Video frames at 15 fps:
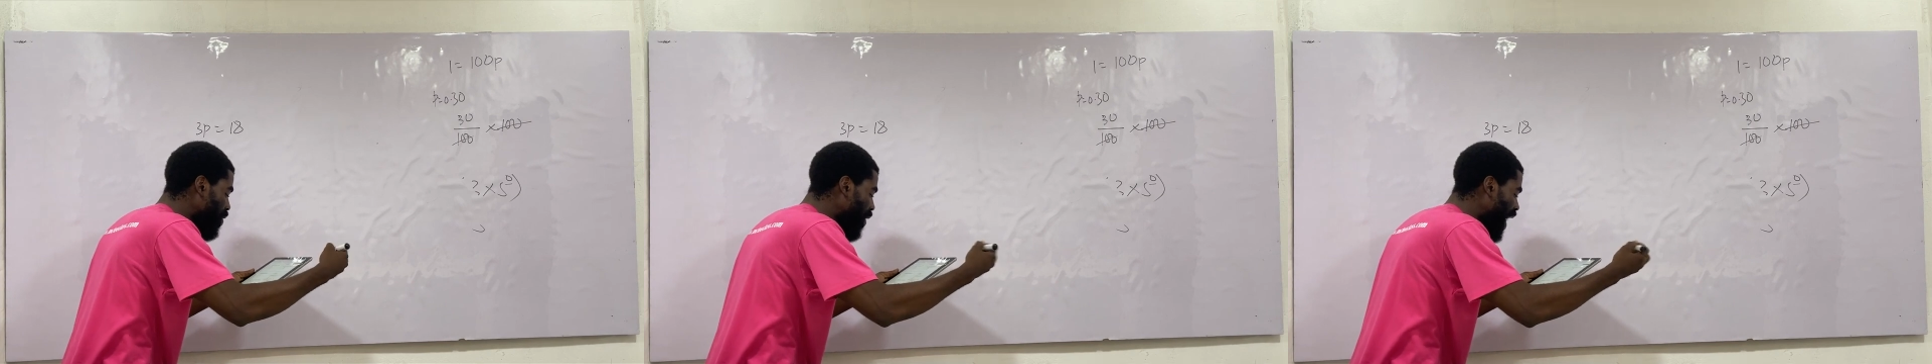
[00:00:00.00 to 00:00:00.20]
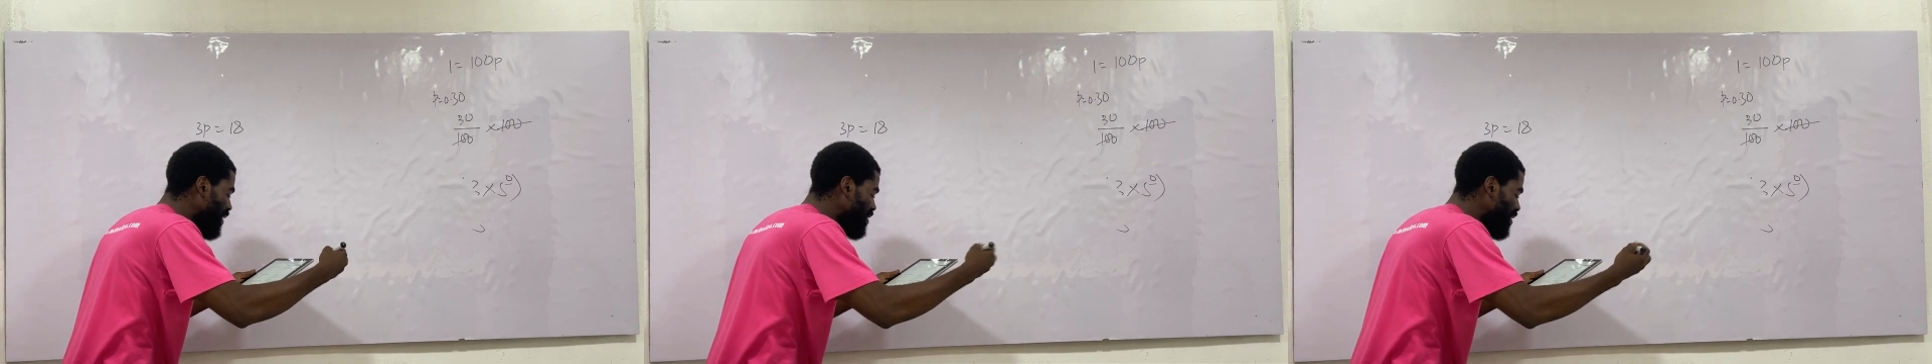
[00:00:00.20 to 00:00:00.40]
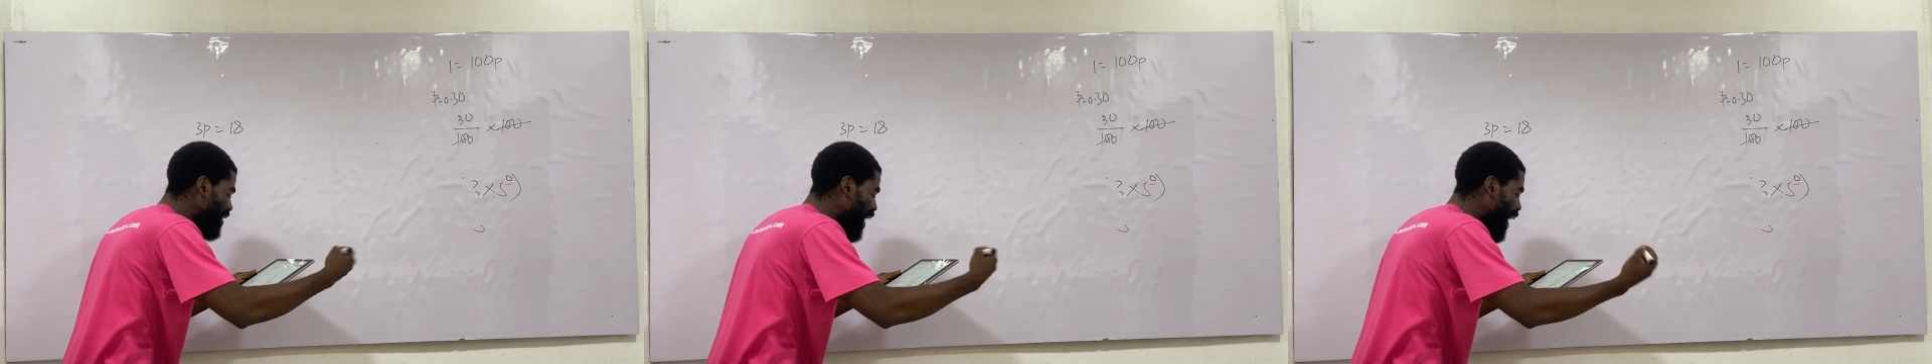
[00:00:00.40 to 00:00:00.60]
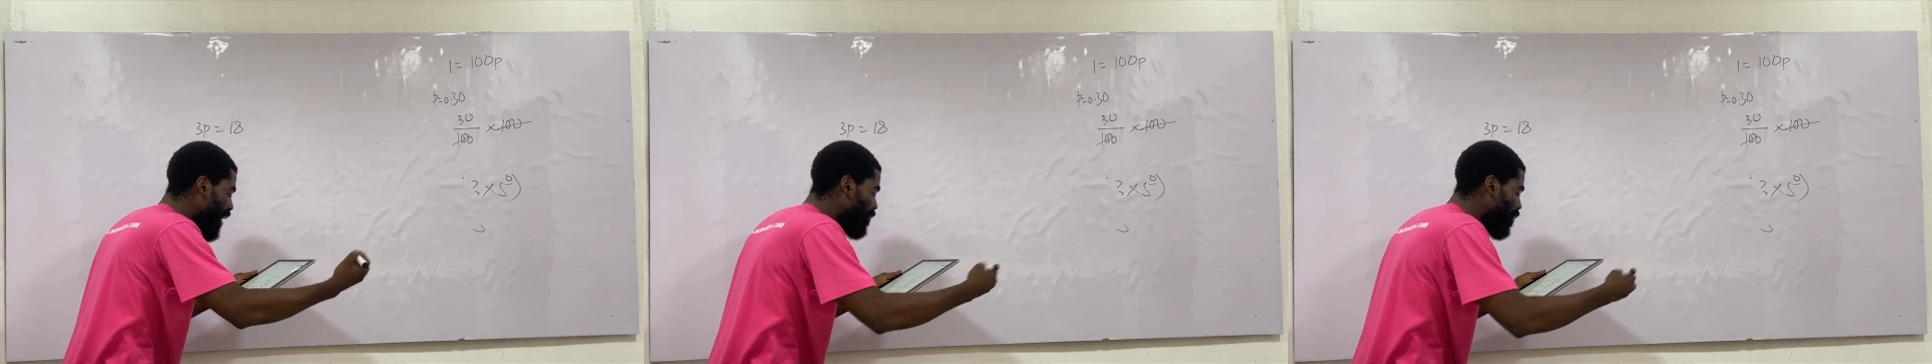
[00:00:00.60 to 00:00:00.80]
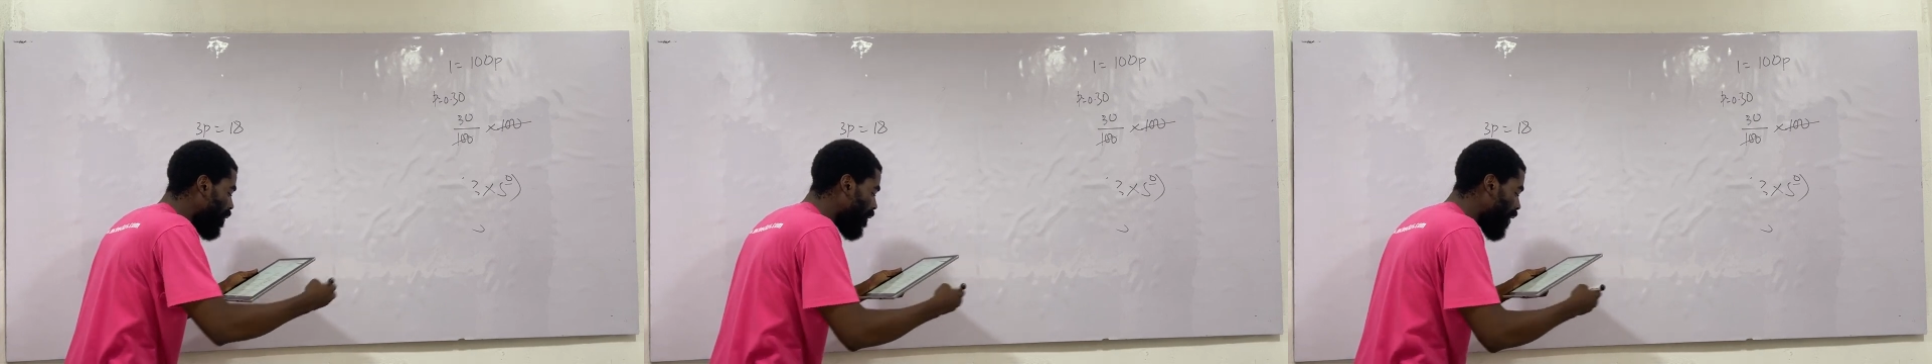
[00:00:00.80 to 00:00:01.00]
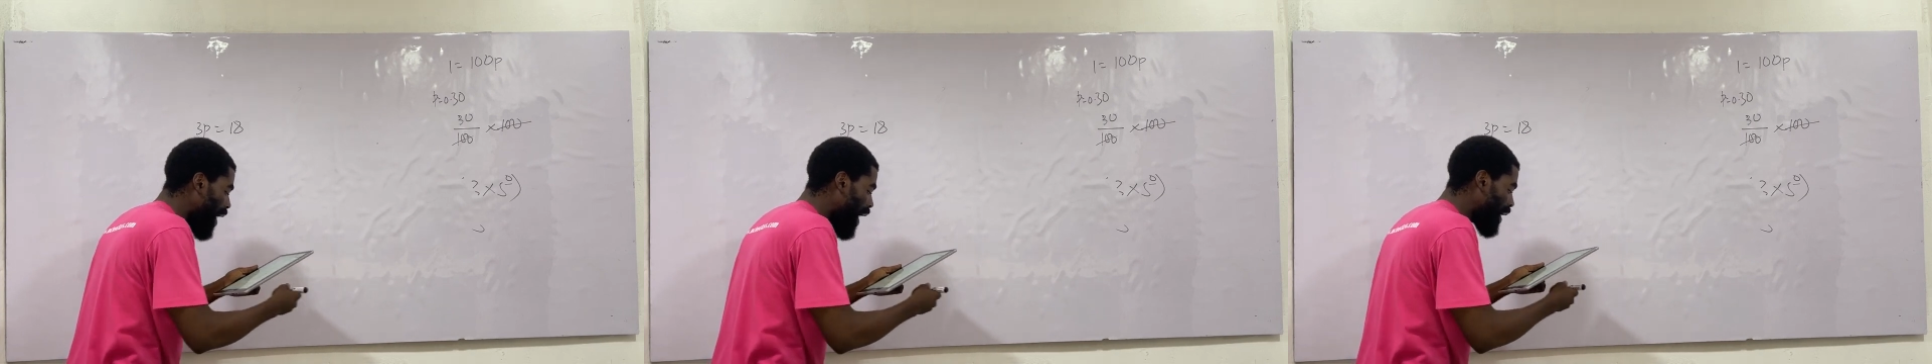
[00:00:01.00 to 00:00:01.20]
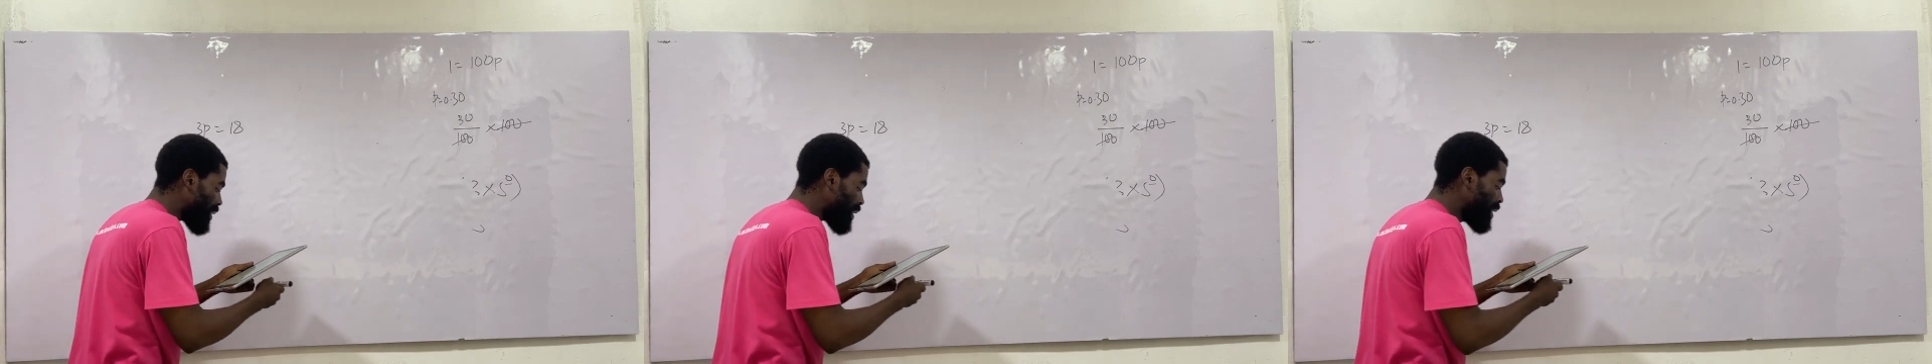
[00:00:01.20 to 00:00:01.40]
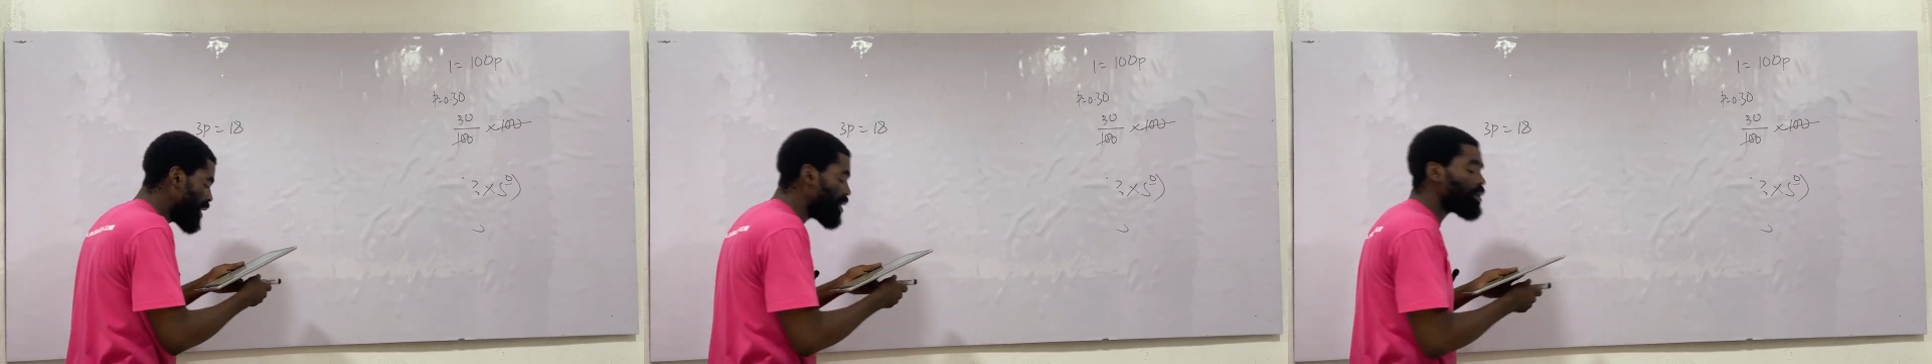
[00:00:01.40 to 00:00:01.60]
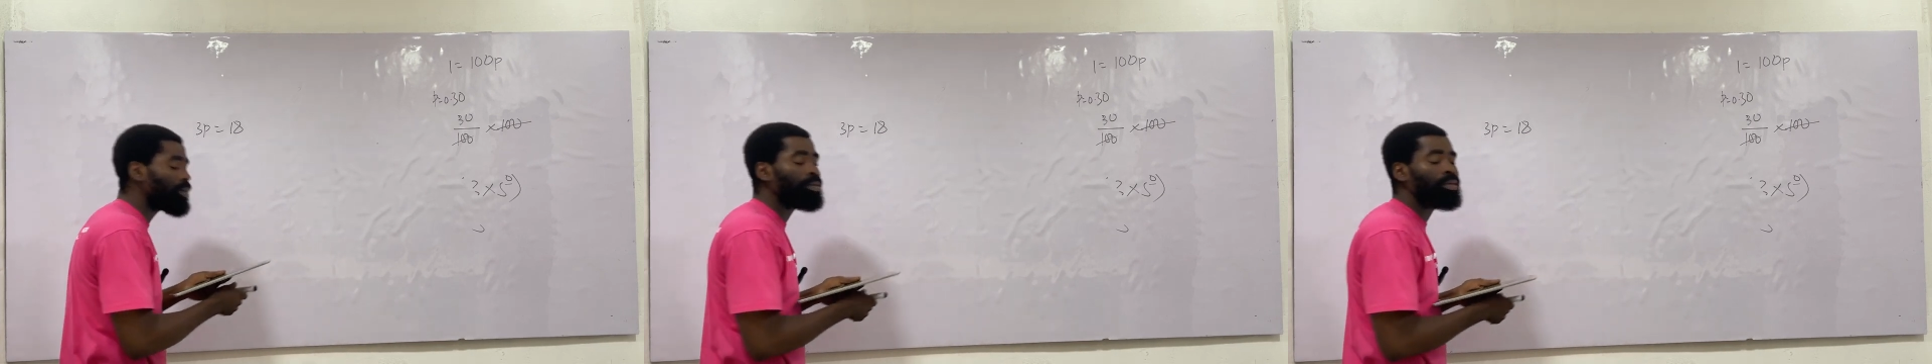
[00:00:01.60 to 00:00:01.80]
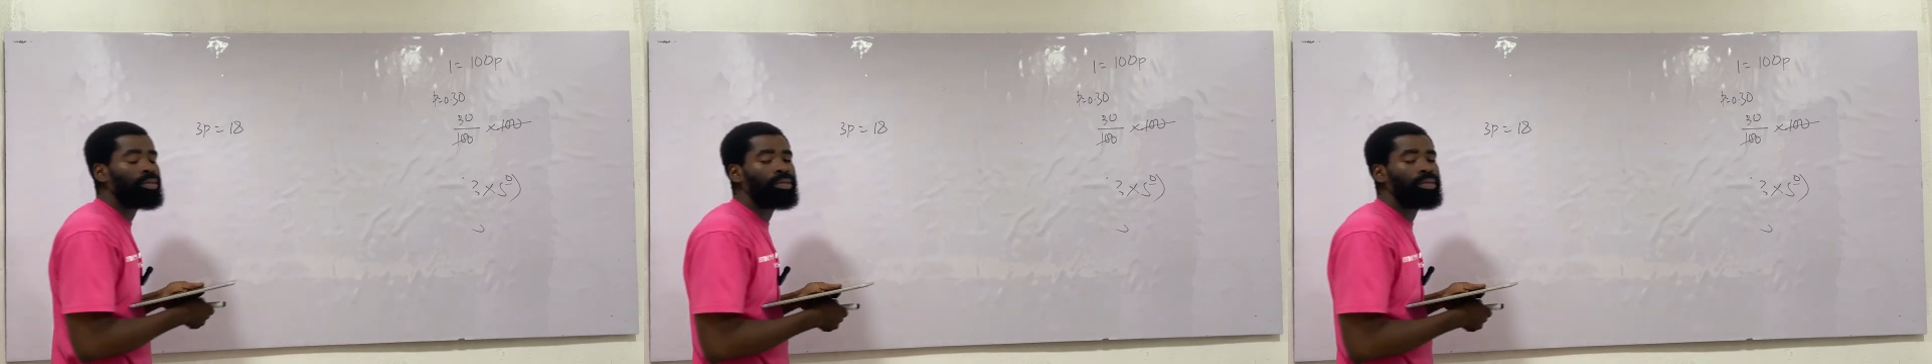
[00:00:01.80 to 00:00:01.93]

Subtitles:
your answer at what? At C.